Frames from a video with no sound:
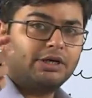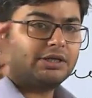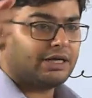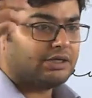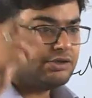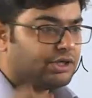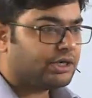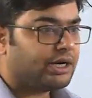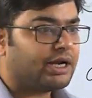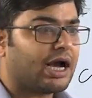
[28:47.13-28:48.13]
the
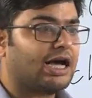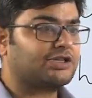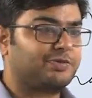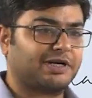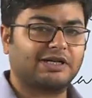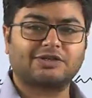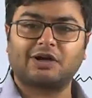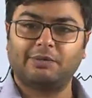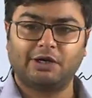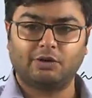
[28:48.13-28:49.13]
engineering aspect has come
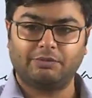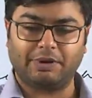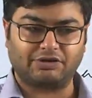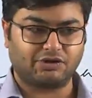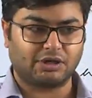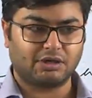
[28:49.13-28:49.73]
into the picture,